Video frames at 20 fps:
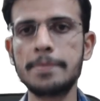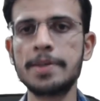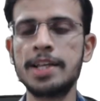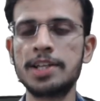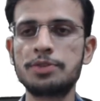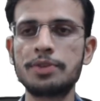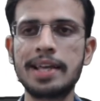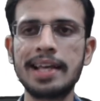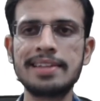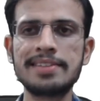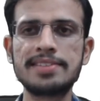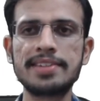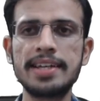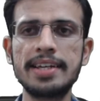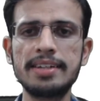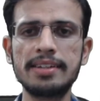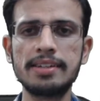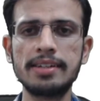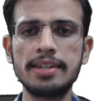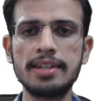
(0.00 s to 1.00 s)
Yes, we can
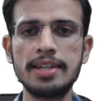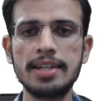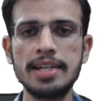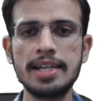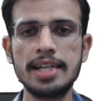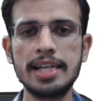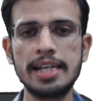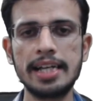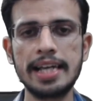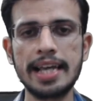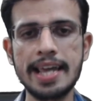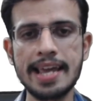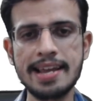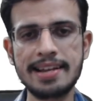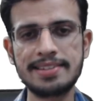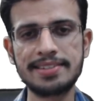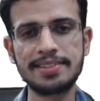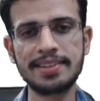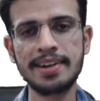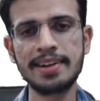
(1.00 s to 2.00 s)
say
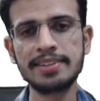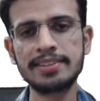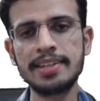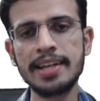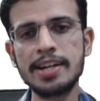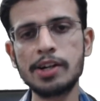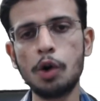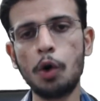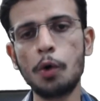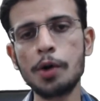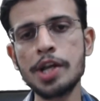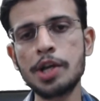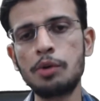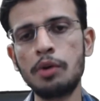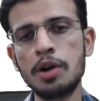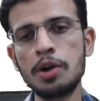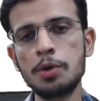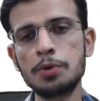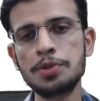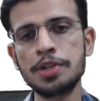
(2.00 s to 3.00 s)
x greater than or
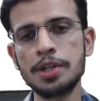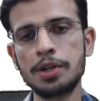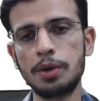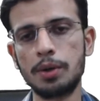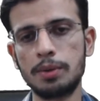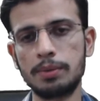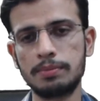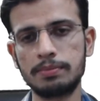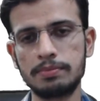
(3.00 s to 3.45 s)
equal to 0.